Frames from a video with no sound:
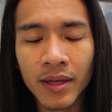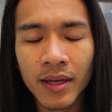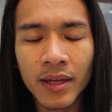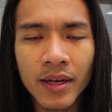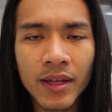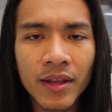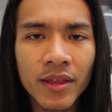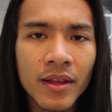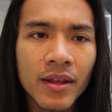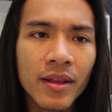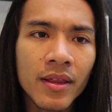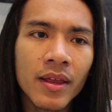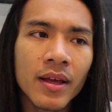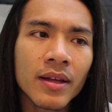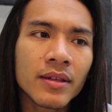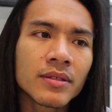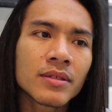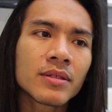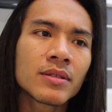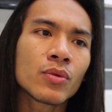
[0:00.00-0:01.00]
And I think
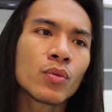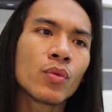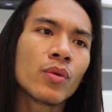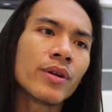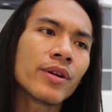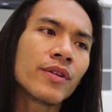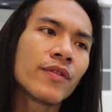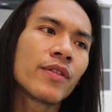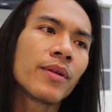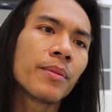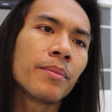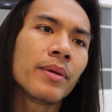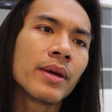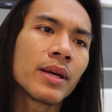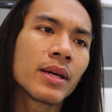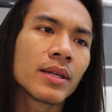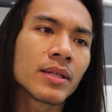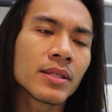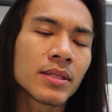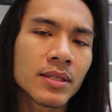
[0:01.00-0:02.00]
that's one of the
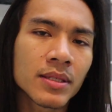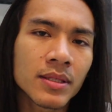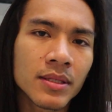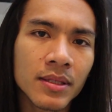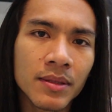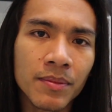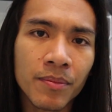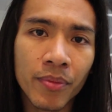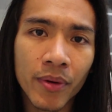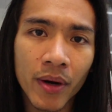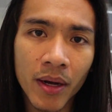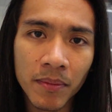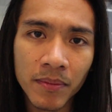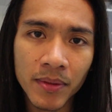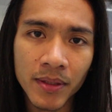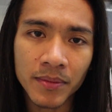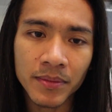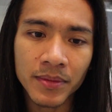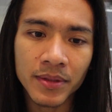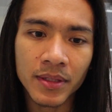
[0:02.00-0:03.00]
biggest
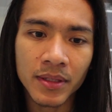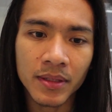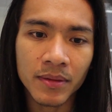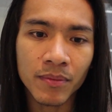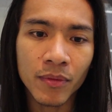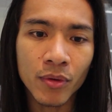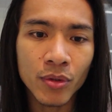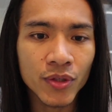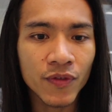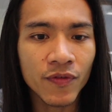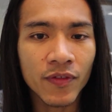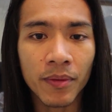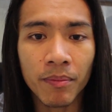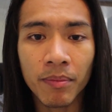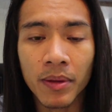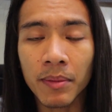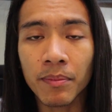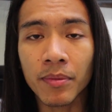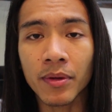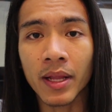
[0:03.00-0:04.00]
problems that most of the
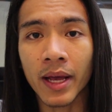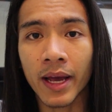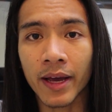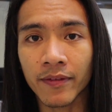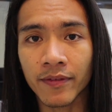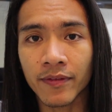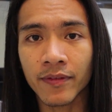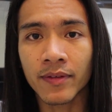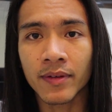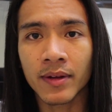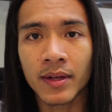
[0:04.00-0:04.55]
people have,